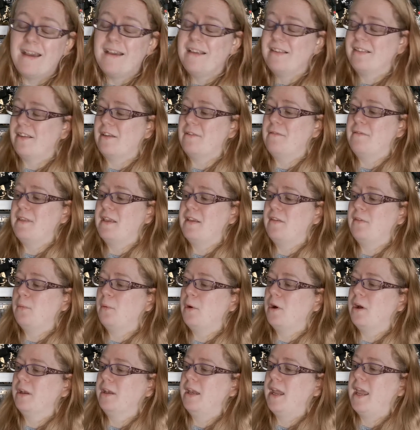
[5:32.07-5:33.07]
So for this
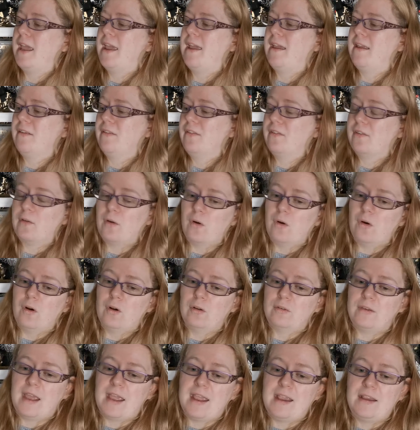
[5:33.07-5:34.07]
one, it
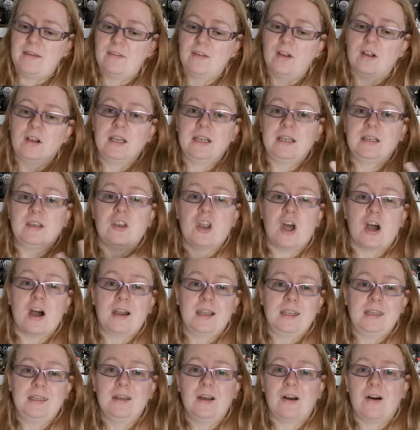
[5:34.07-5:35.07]
scored a solid
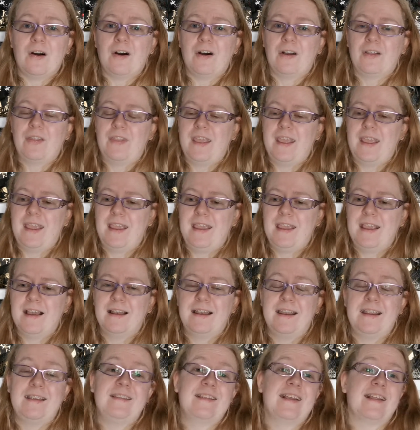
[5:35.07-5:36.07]
9 on the,
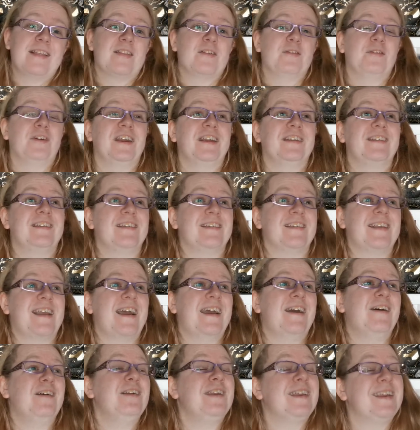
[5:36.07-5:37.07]
and he said the Richter
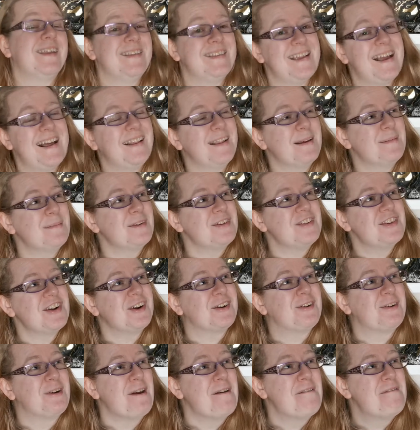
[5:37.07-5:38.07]
scale. You can tell I'm a
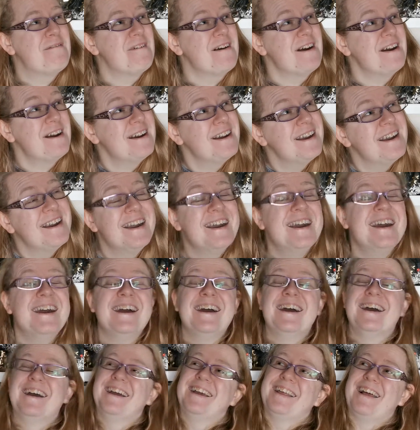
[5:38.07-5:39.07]
geographer.
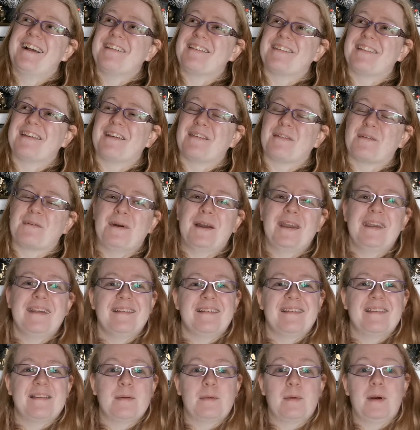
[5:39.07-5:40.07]
That's
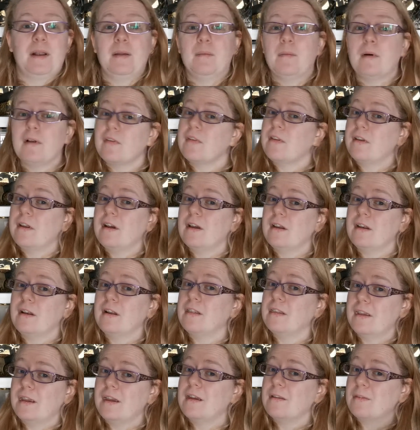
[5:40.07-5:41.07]
earthquakes. Well, it was a 9
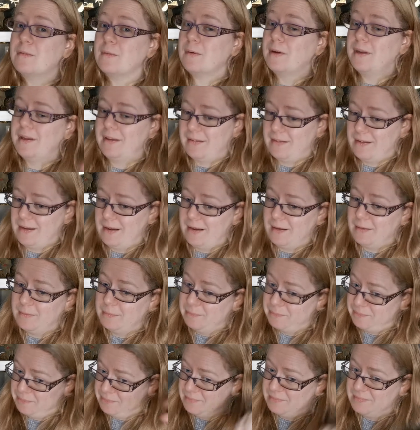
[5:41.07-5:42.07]
on the earthquake scale.